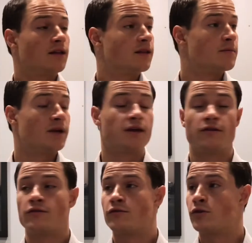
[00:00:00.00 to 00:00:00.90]

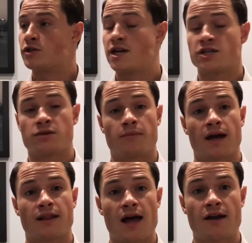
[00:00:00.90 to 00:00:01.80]
limited rotation
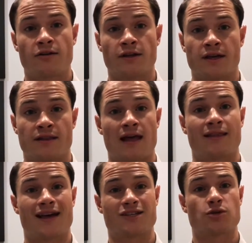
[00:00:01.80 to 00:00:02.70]
bilaterally in that
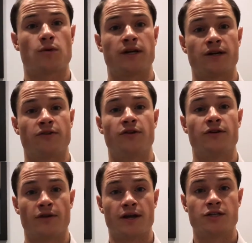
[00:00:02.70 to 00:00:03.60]
last
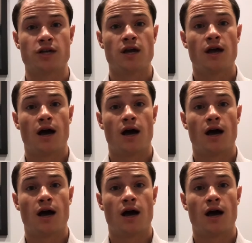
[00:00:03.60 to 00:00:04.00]
20-degree range,